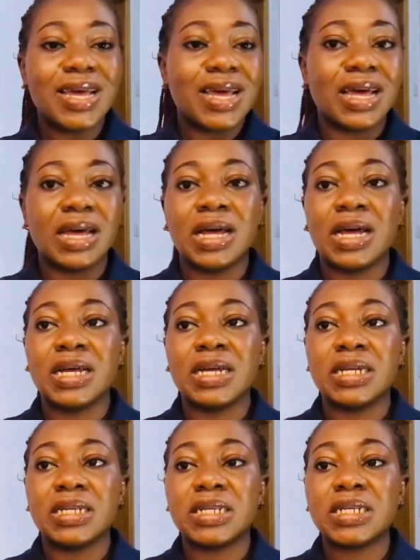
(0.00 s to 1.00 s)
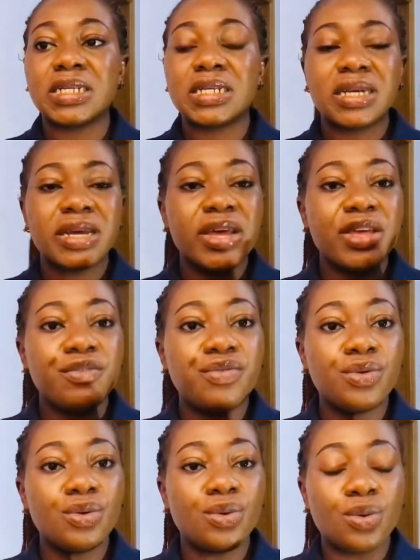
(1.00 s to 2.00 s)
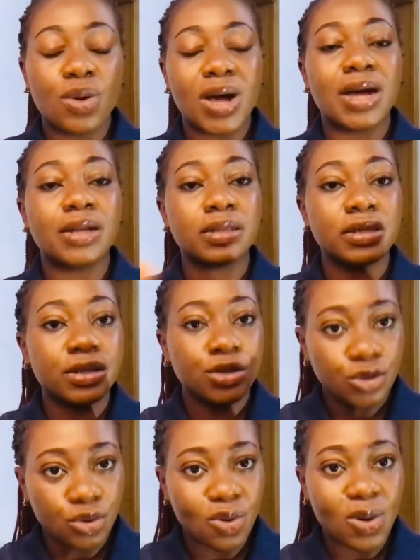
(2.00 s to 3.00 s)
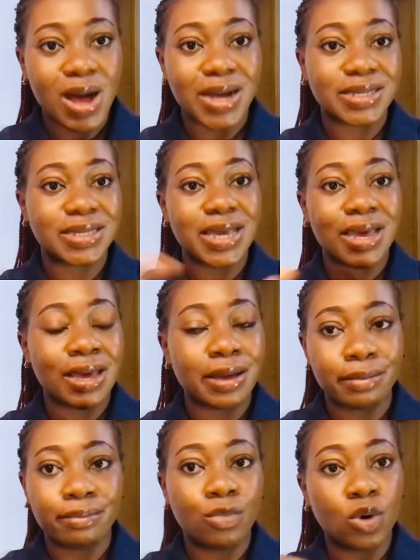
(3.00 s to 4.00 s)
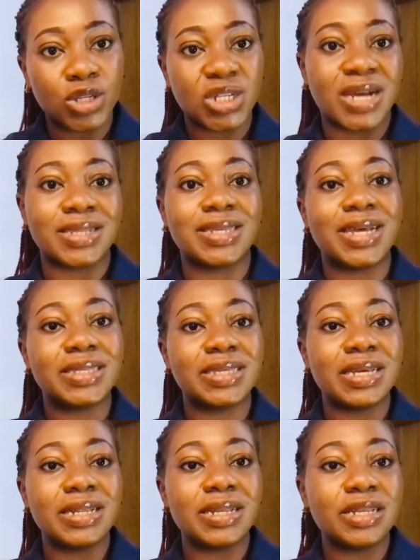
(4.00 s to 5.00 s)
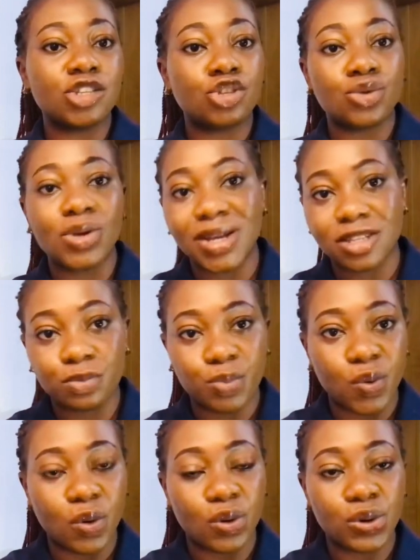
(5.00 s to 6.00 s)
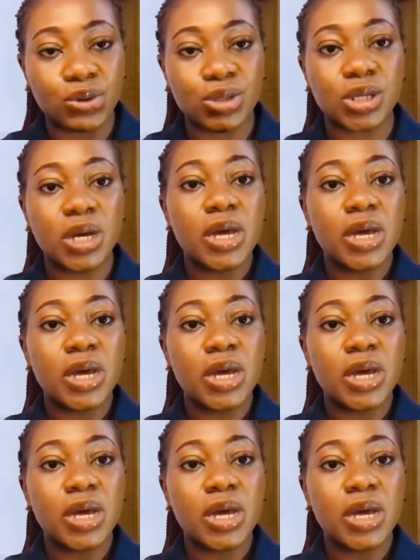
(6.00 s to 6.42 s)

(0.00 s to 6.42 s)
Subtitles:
And if you can go as much as getting this suya sports,